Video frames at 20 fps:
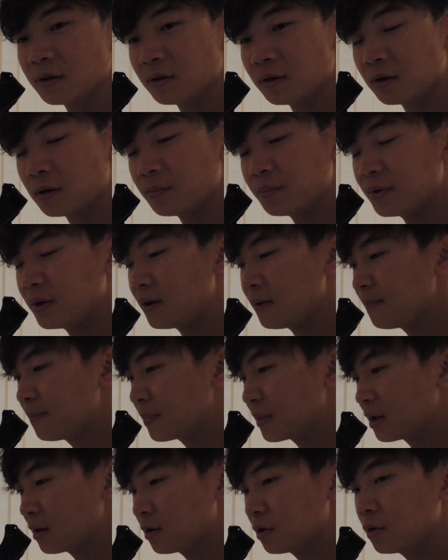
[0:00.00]
it a little bit,
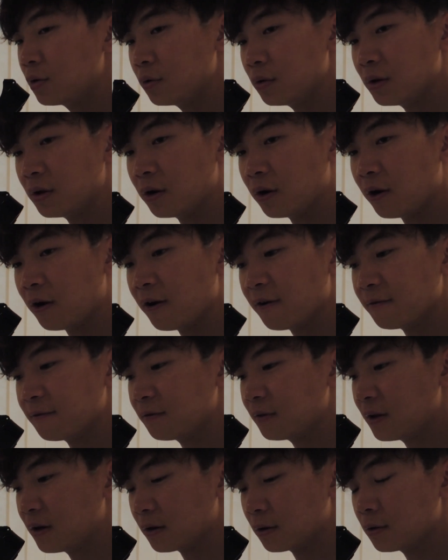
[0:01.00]
cool it
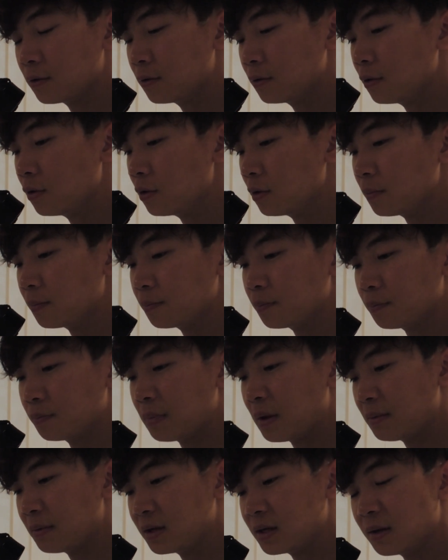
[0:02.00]
off, let it cool,
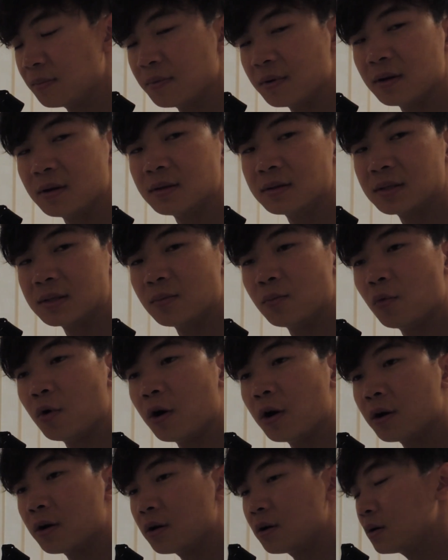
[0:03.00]
maybe dip it in some
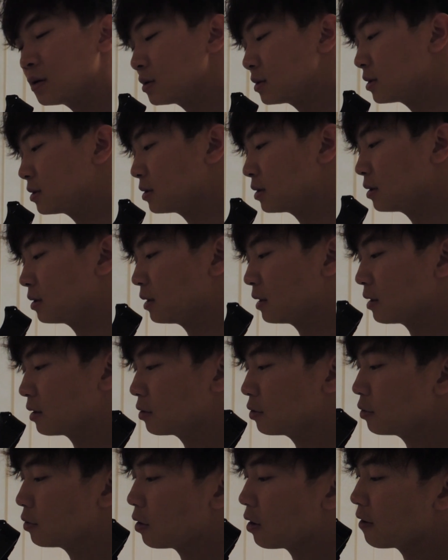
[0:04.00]
water so you let
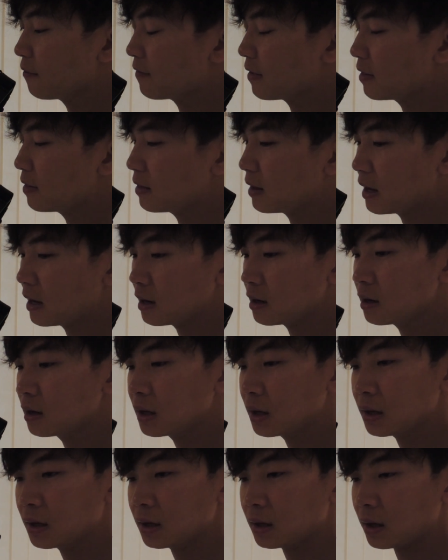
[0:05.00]
it cool off, and then
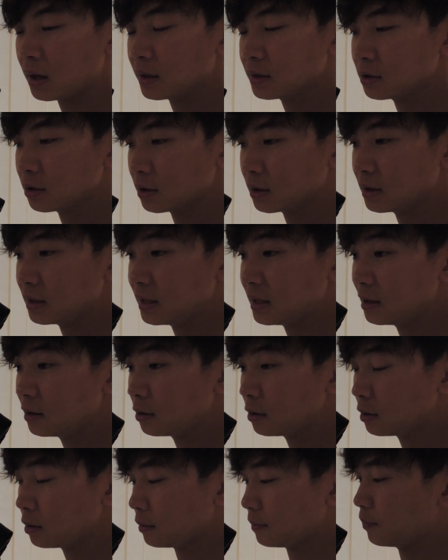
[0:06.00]
I took a
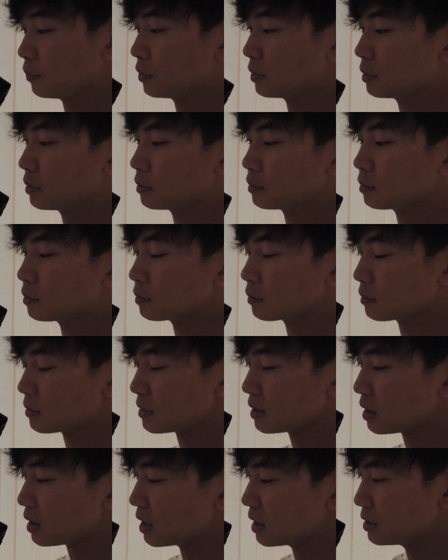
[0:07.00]
needle
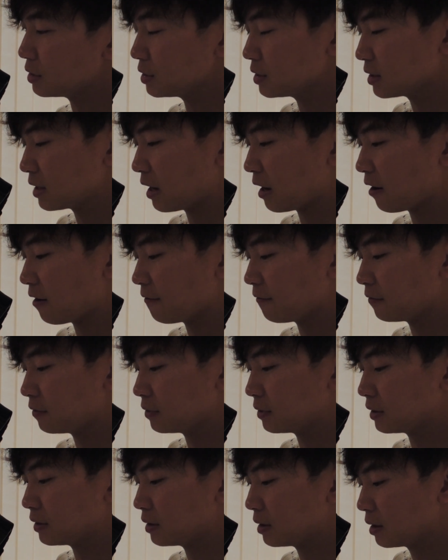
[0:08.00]
and just
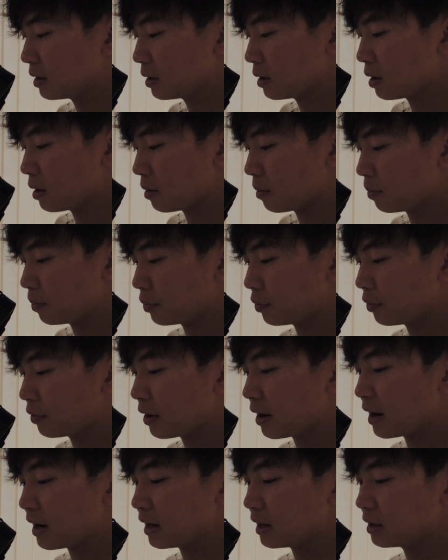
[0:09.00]
carefully
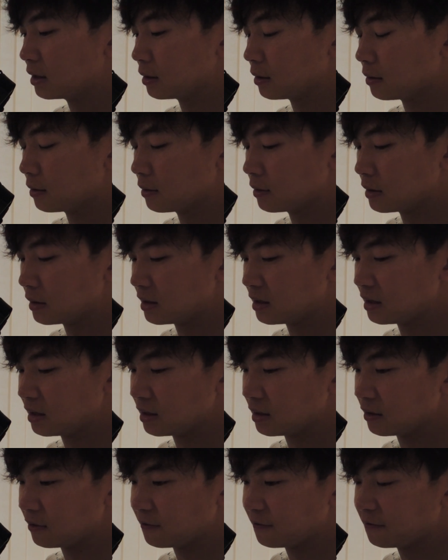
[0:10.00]
pried
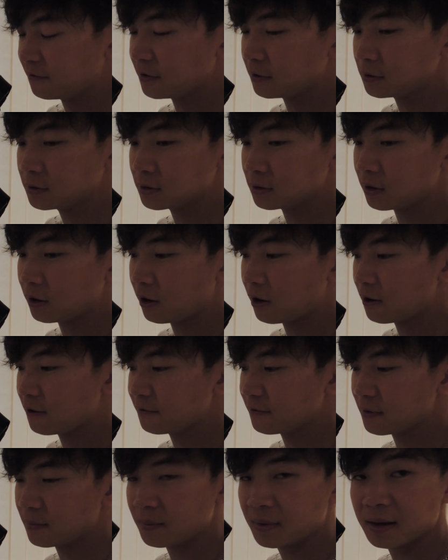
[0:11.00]
the filter
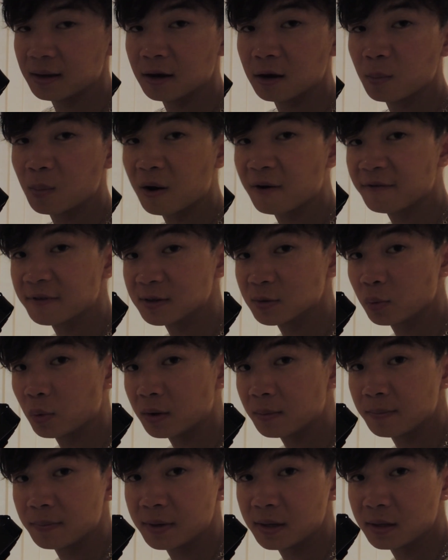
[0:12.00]
off. It might come off as
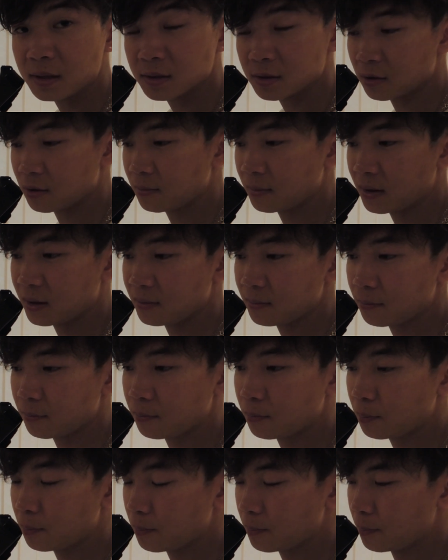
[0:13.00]
one piece, or it might
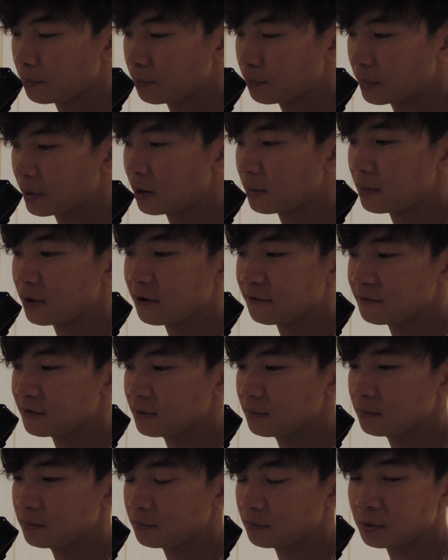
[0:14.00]
come off
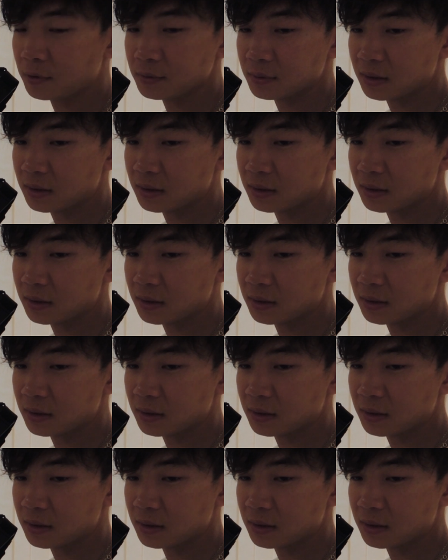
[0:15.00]
in